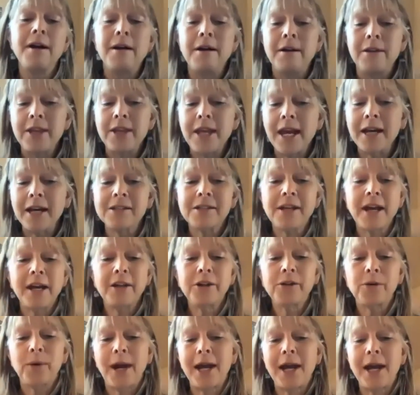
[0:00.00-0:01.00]
The
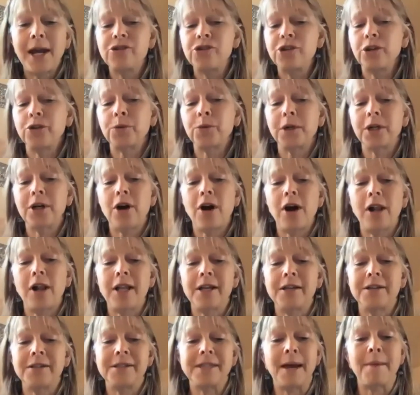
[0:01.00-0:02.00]
exiled grandchildren call
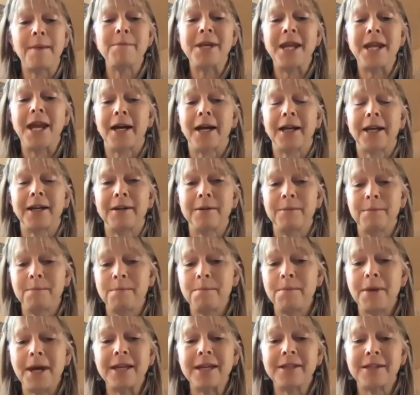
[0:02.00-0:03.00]
us zemniaki,
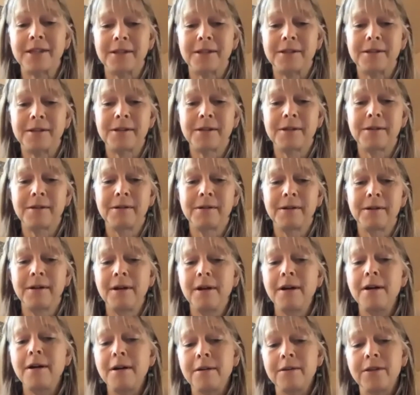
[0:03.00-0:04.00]
peasants.
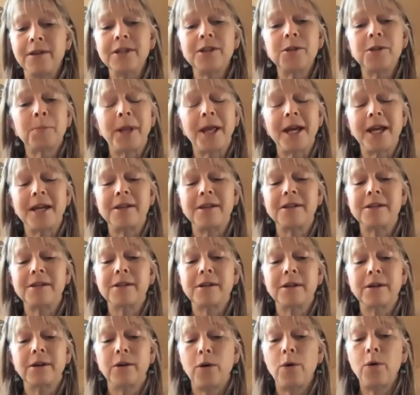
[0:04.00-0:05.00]
This place,
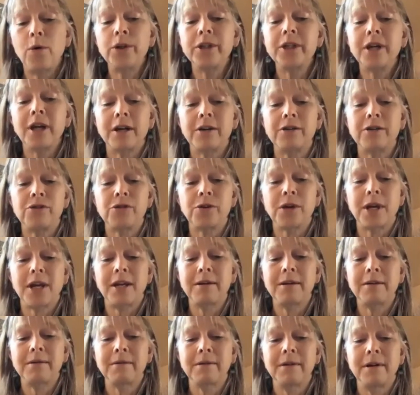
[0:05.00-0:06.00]
old country.
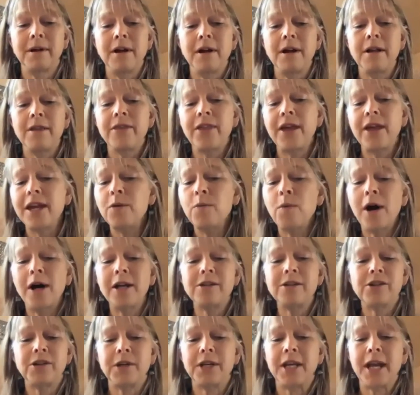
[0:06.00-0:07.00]
They
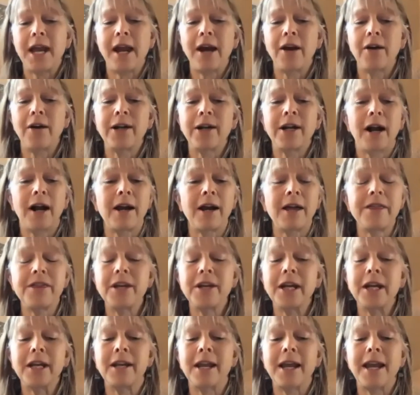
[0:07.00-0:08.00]
want to inherit our
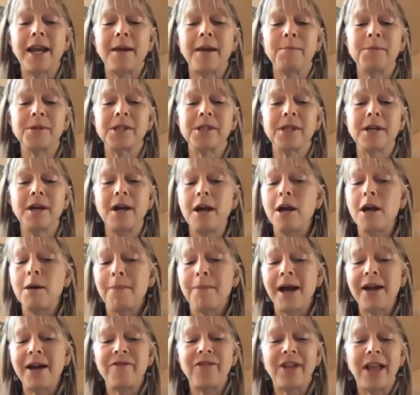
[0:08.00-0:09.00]
ethnic names,
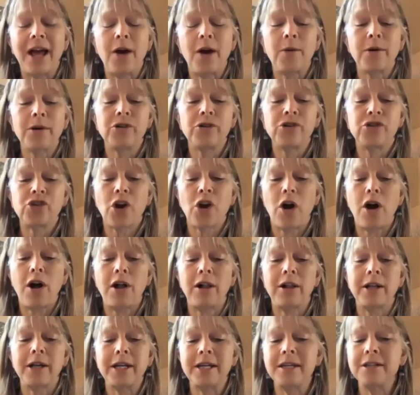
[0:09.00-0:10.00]
my flowered
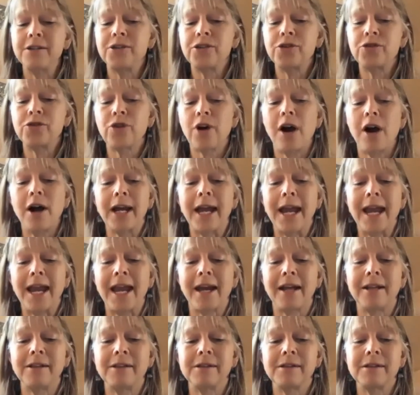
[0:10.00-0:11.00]
shawl, his strong
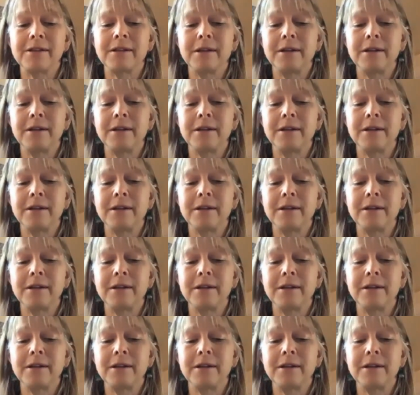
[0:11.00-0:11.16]
hands,